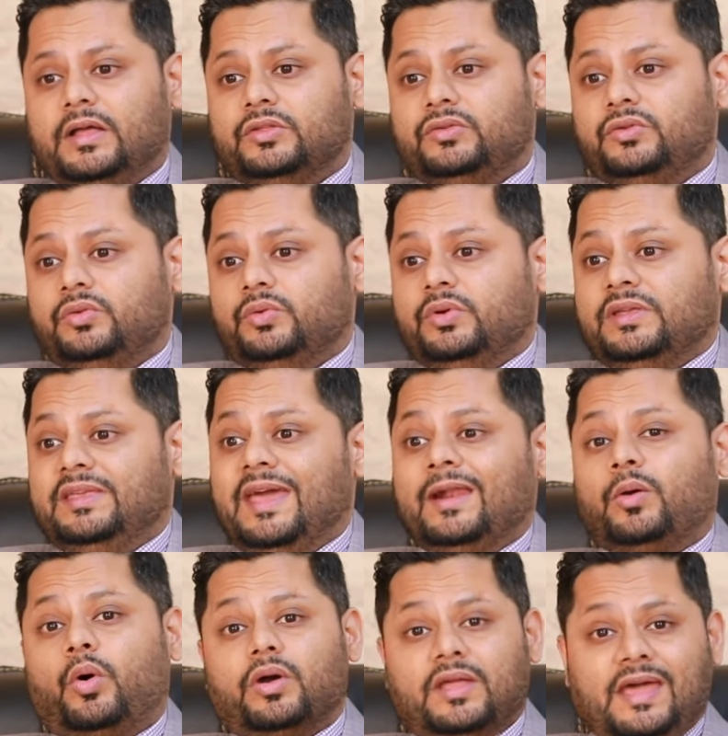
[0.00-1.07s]
to
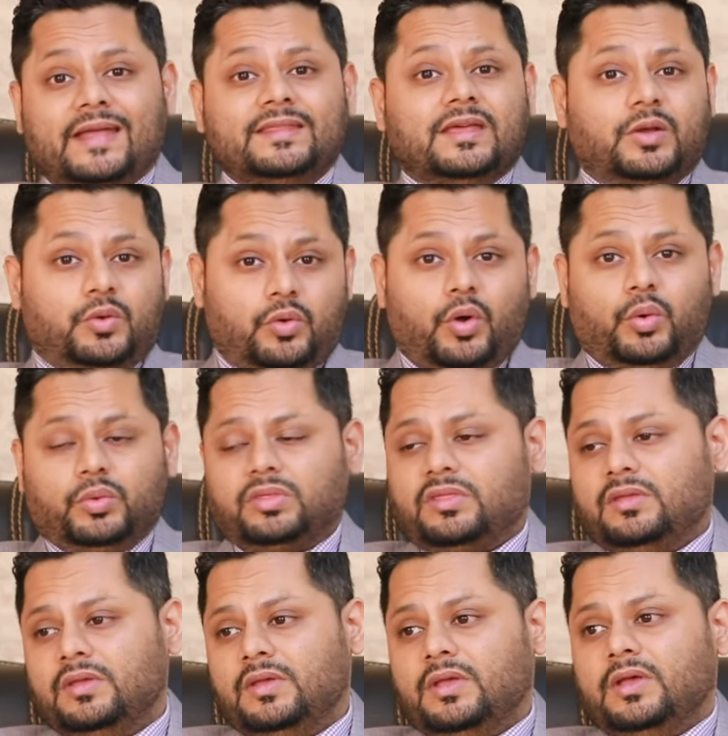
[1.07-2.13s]
get organic
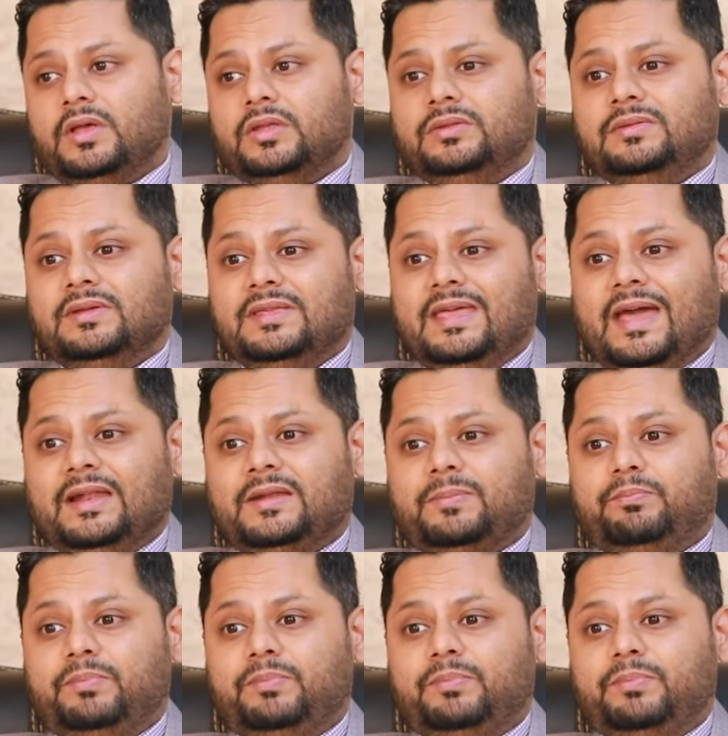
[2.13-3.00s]
growth, to get